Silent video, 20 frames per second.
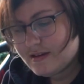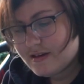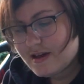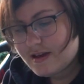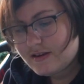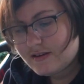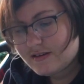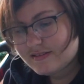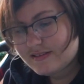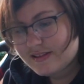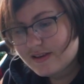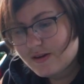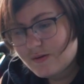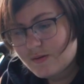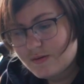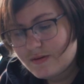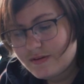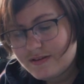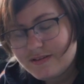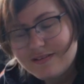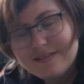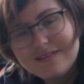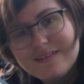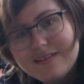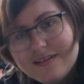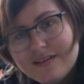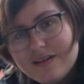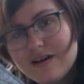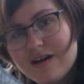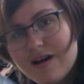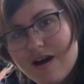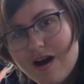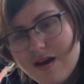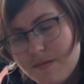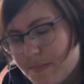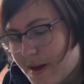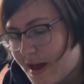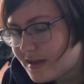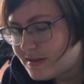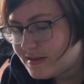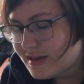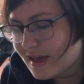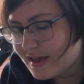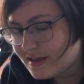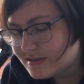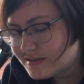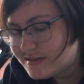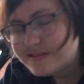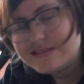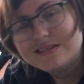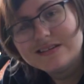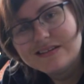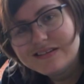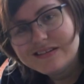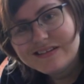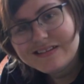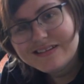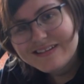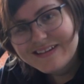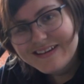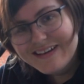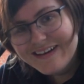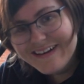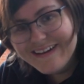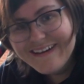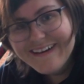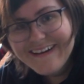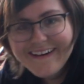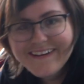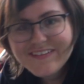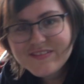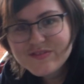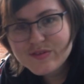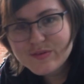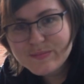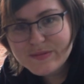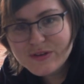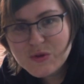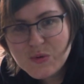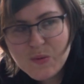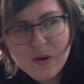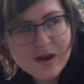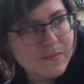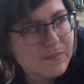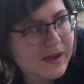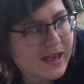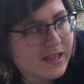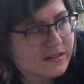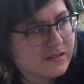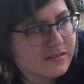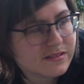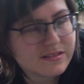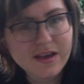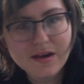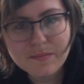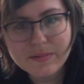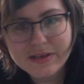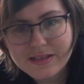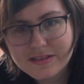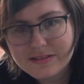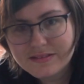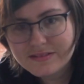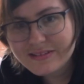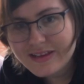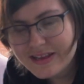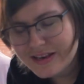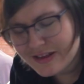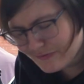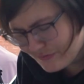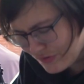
a nice little iPad case for my new iPad that's coming in a